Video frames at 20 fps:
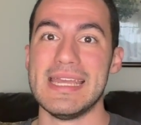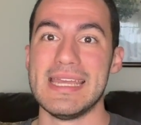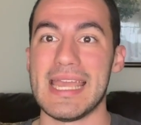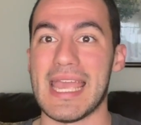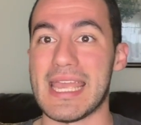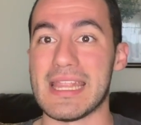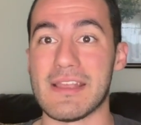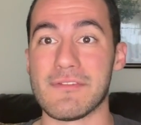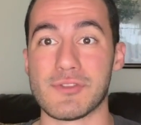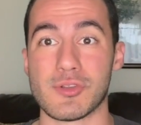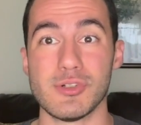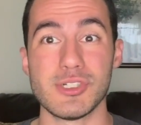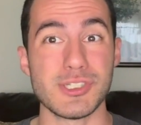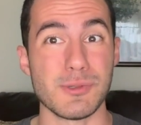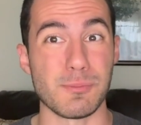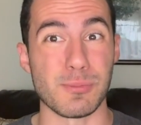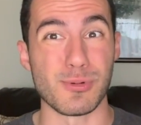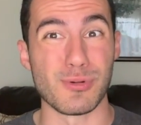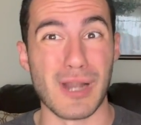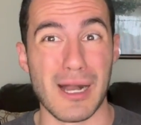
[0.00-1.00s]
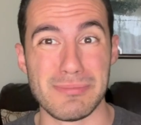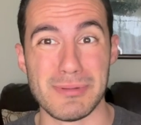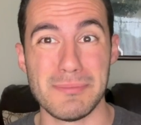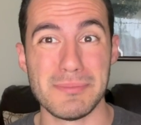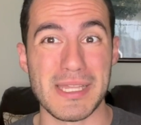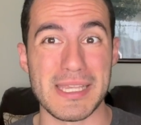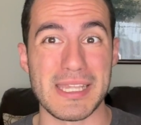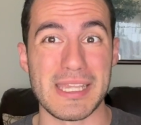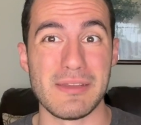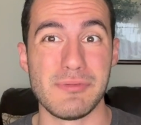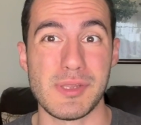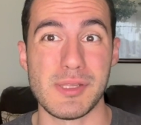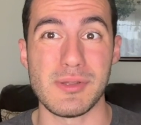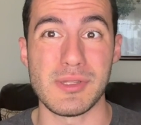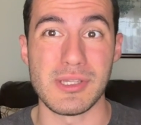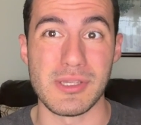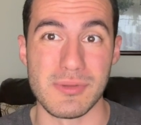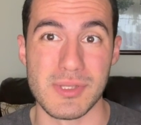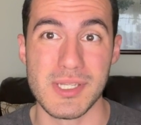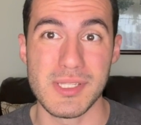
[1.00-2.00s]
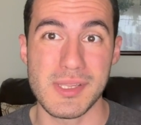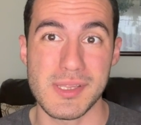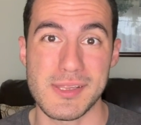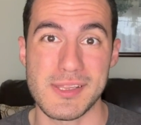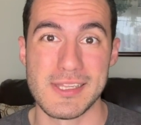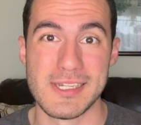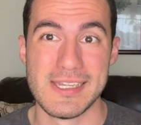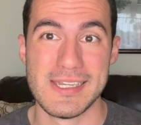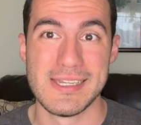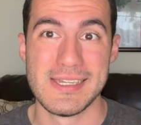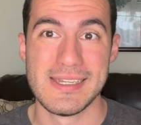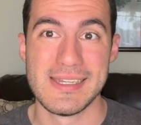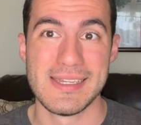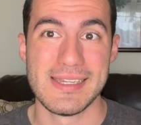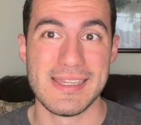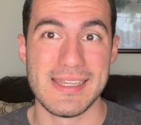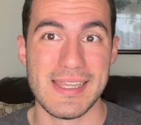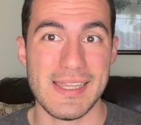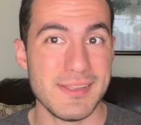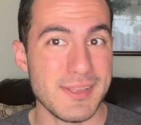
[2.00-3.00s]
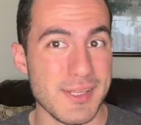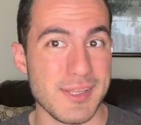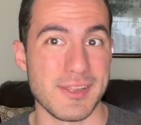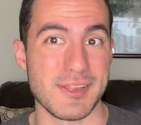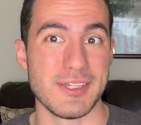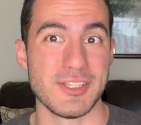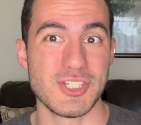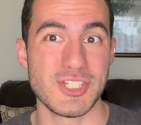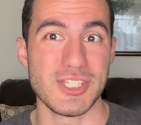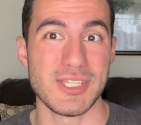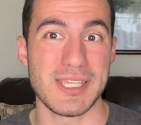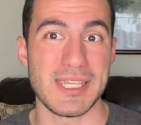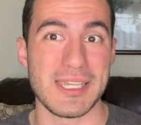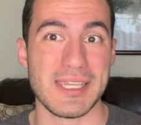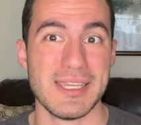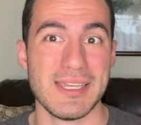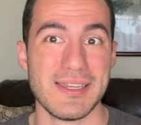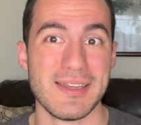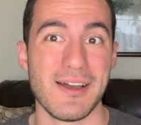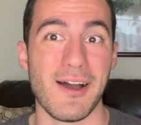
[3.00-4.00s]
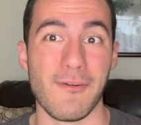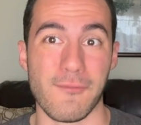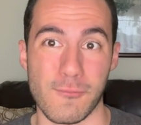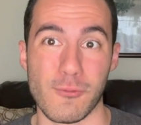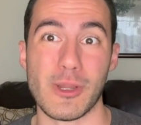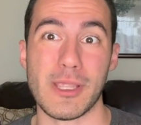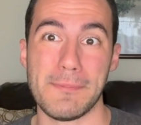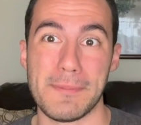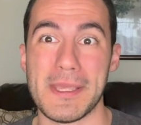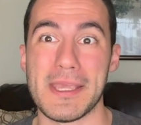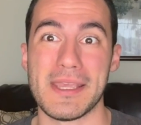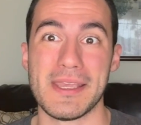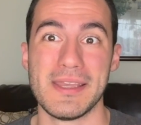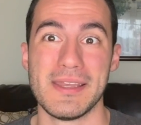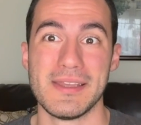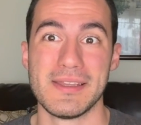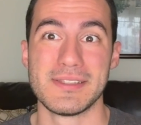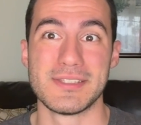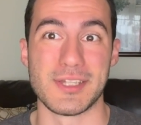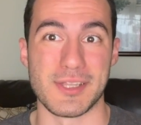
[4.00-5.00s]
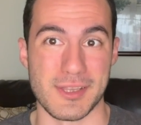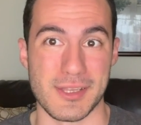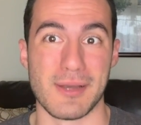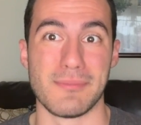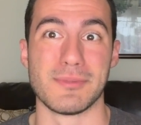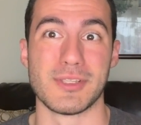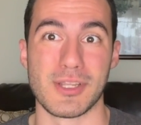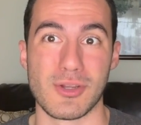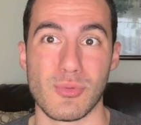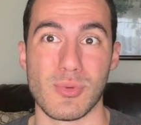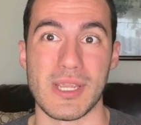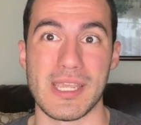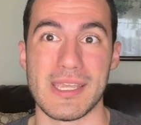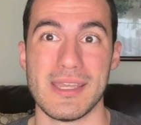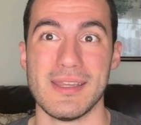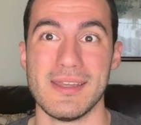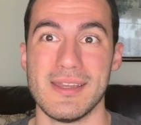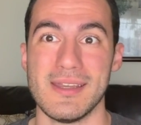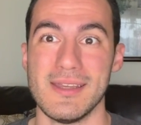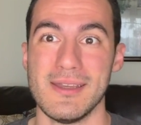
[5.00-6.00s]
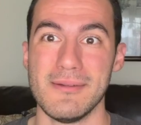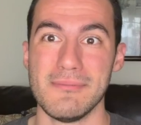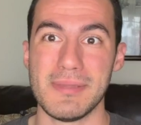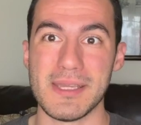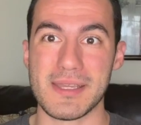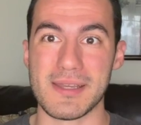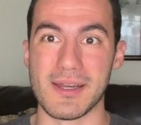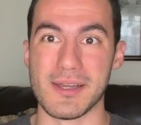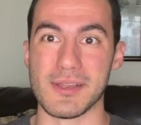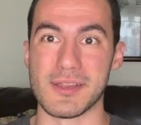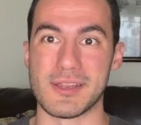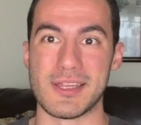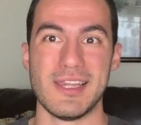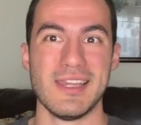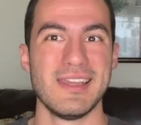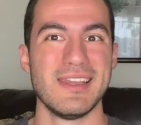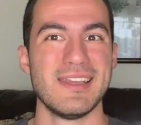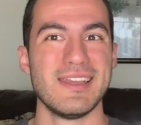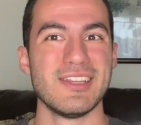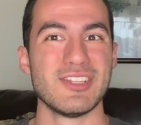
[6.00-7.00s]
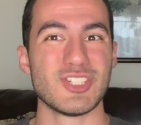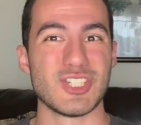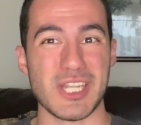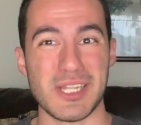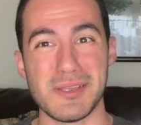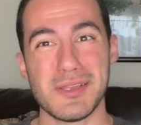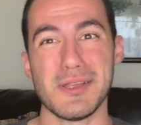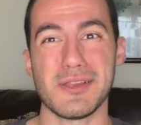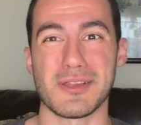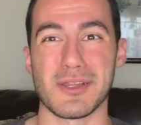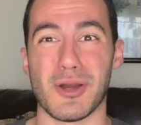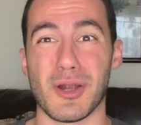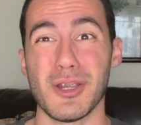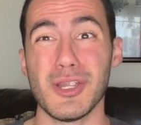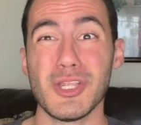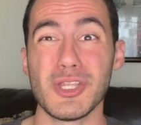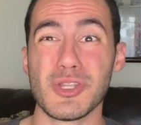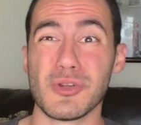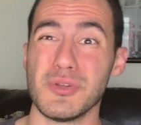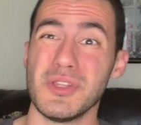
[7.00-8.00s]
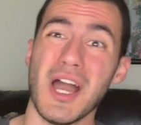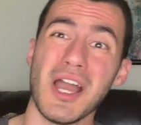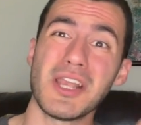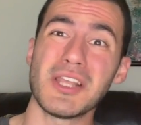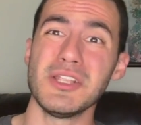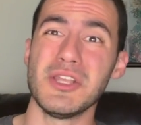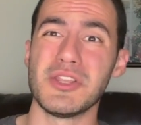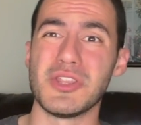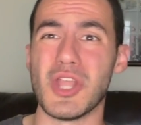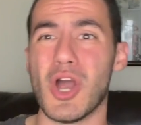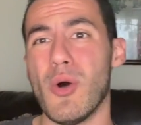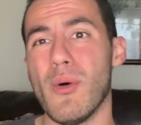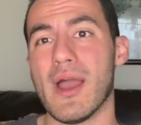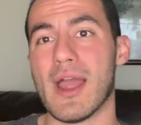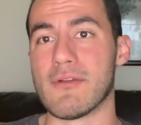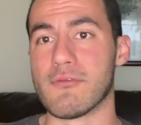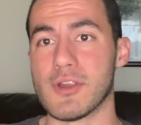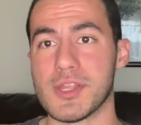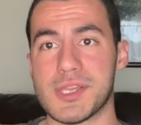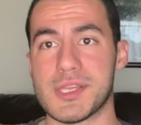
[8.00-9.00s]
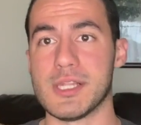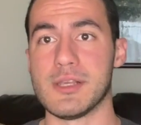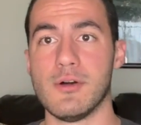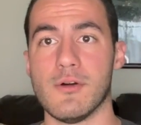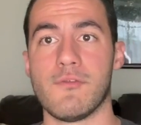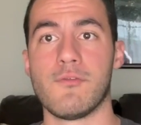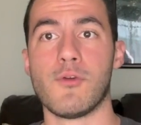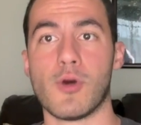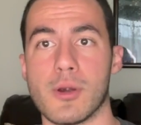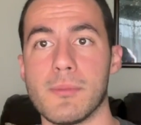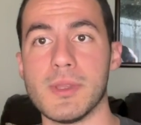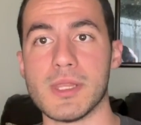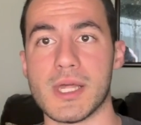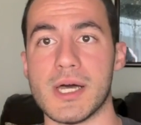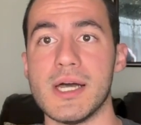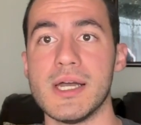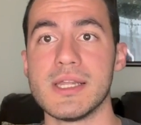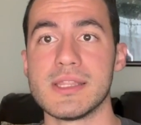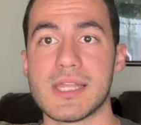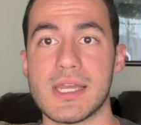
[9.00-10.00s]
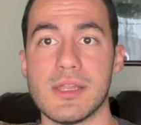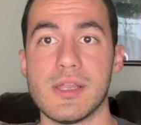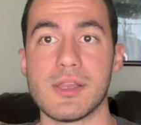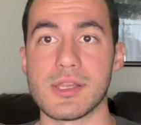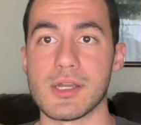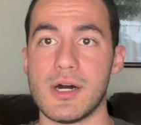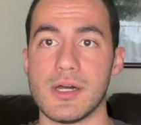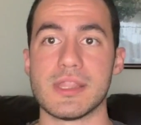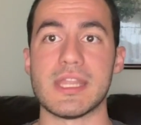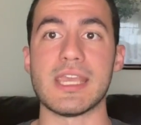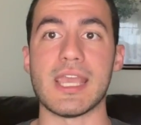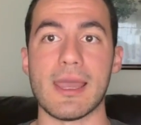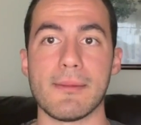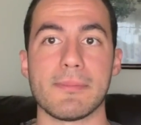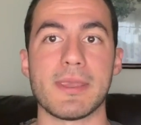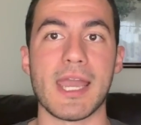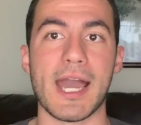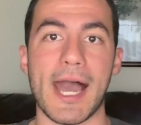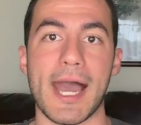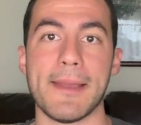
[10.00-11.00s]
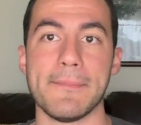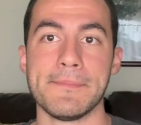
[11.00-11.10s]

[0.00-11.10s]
And if there's a problem that gives you units, it's essentially a freebie to some degree. Because chances are, you're not going to know every single formula that is on the MCAT.